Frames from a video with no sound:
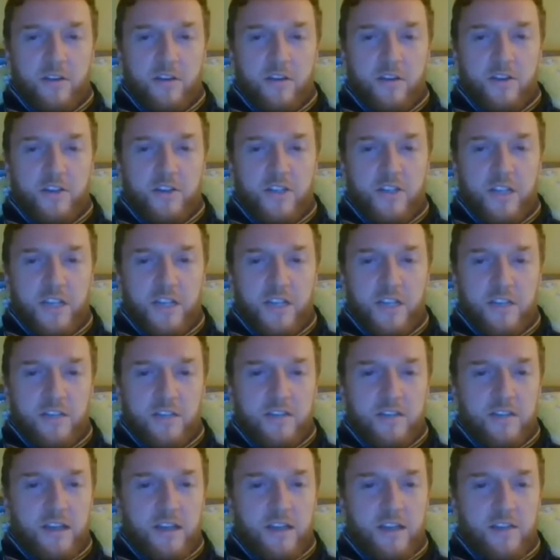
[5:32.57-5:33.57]
She
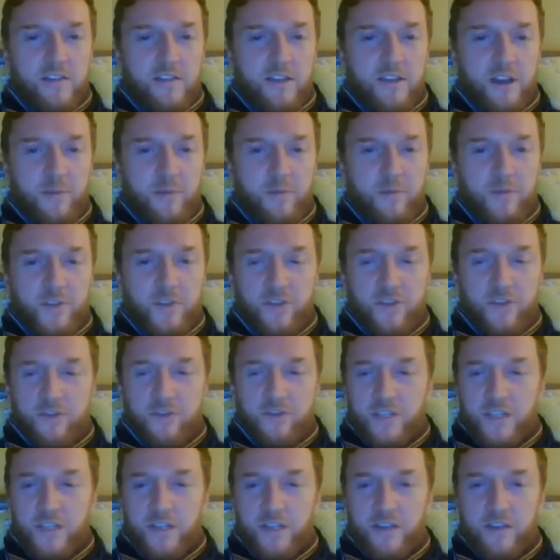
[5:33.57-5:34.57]
is, at the time of
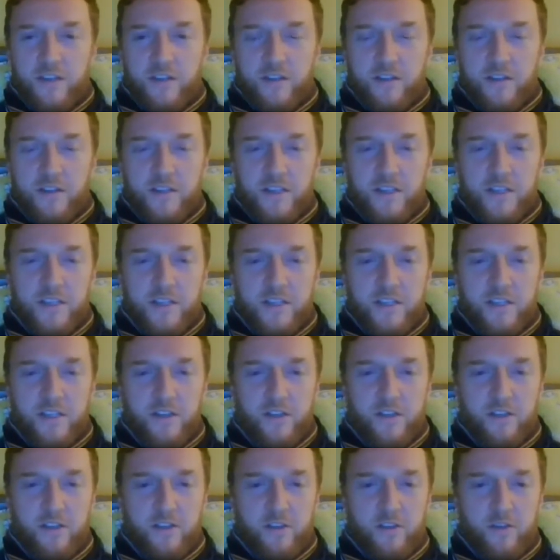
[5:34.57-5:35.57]
shooting, 16
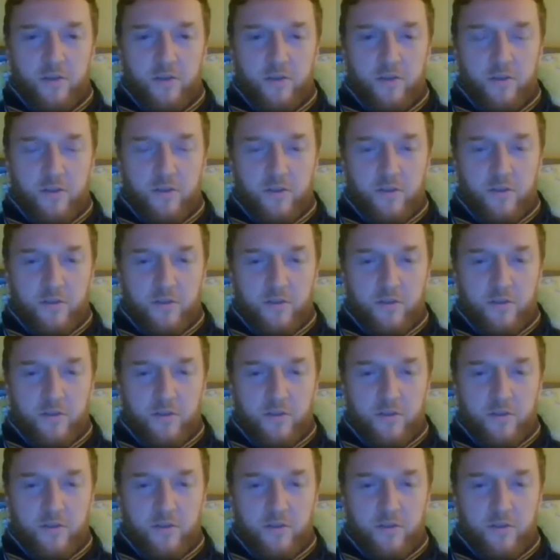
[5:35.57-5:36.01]
years old.